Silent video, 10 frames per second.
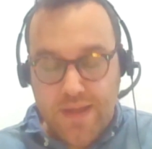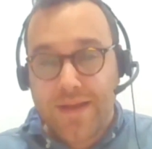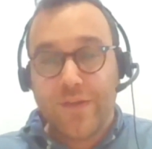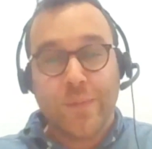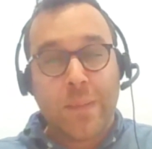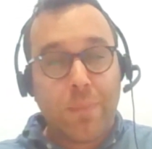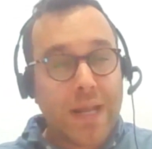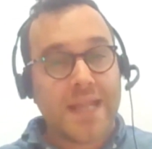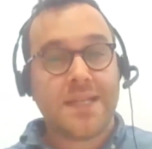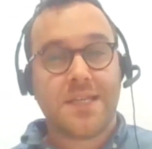There'll be
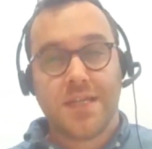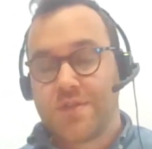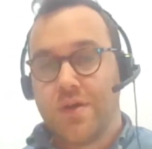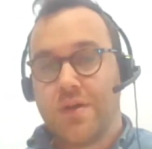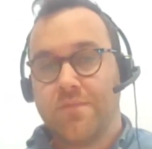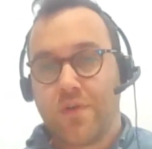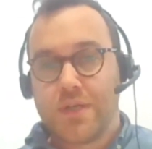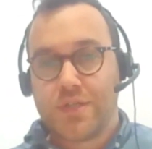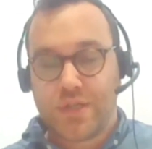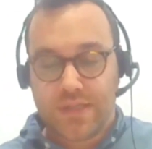plenty of time for
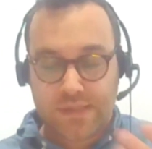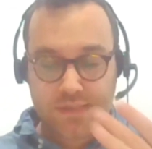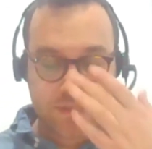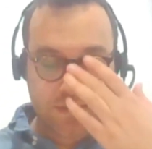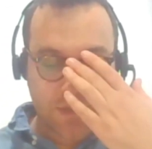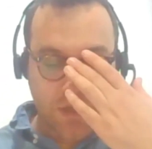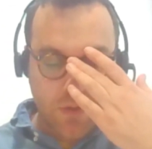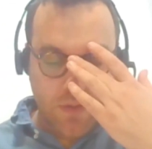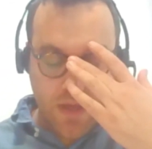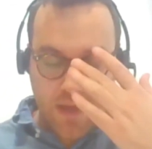questions, so